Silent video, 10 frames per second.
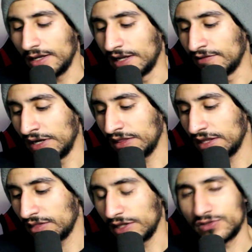If
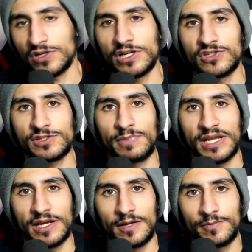anything, things are going to just
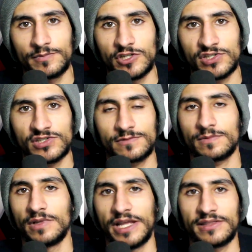pick up just
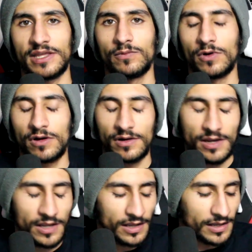like they were.
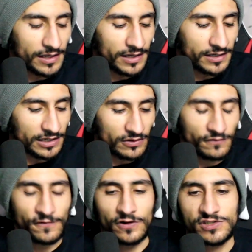
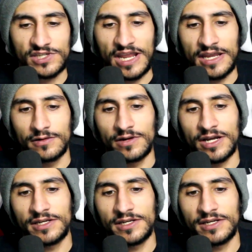The first 8